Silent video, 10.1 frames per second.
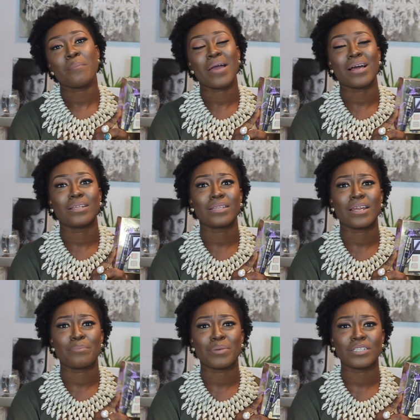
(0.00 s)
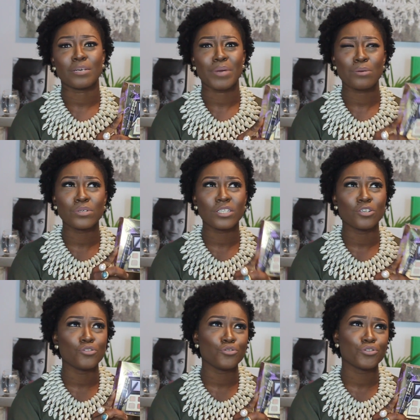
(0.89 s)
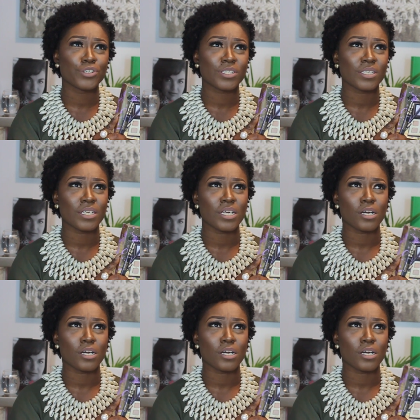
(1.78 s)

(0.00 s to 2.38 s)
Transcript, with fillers: palette that I picked up I was in New York City